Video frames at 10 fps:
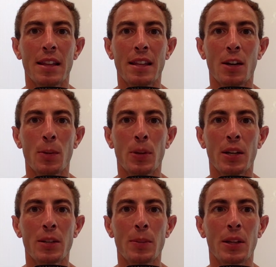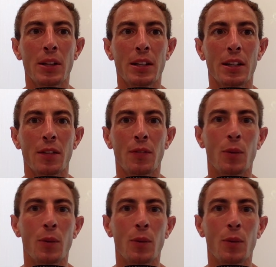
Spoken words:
and the unpredictability of